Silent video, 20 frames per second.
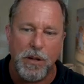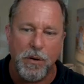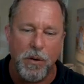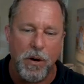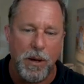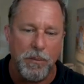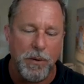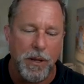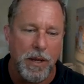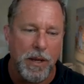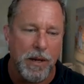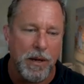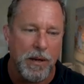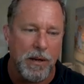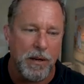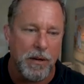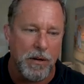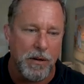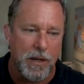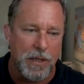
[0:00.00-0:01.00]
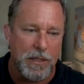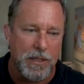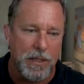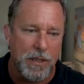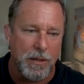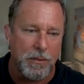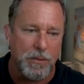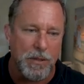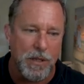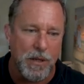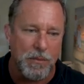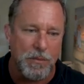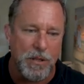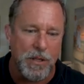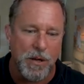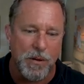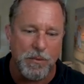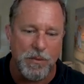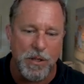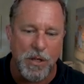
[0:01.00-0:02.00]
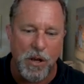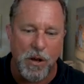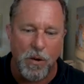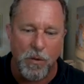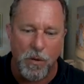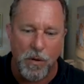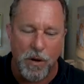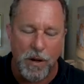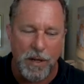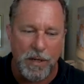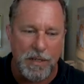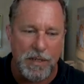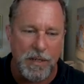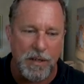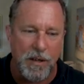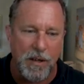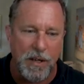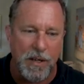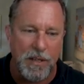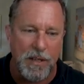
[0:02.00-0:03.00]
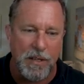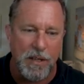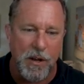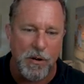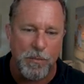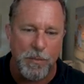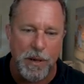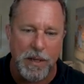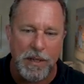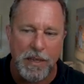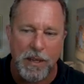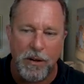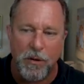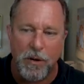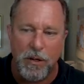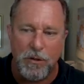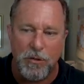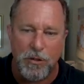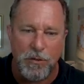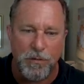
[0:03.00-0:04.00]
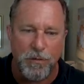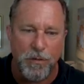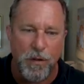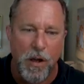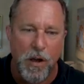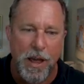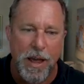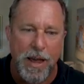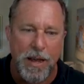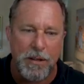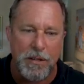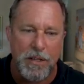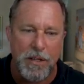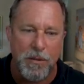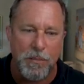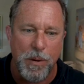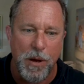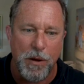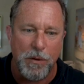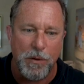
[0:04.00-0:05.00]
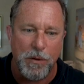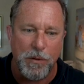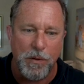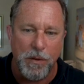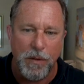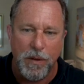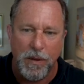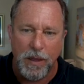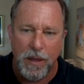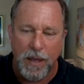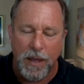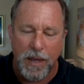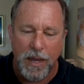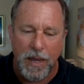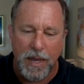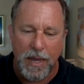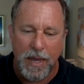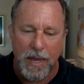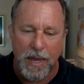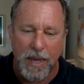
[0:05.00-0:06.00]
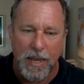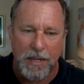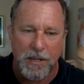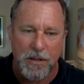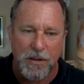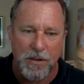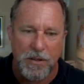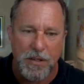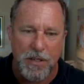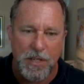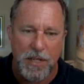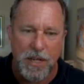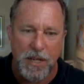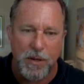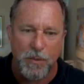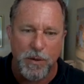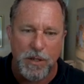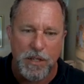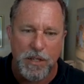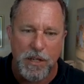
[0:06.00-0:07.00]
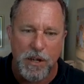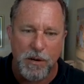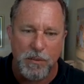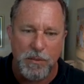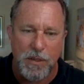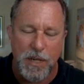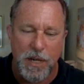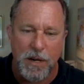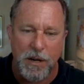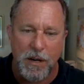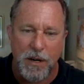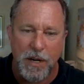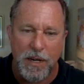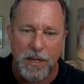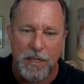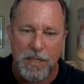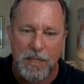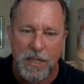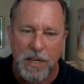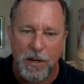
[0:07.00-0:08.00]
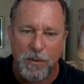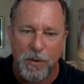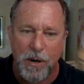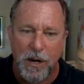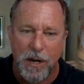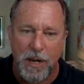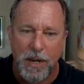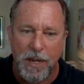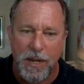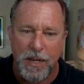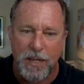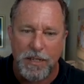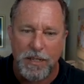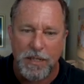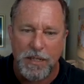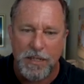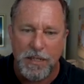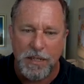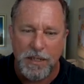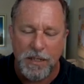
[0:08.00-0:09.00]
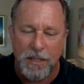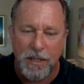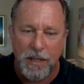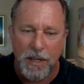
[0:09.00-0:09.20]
So I'm like, Laurie, stop, stop, stop. So I, I, no big deal, I'll just fly out to the boat. And you can see we stopped here. I can see where it is.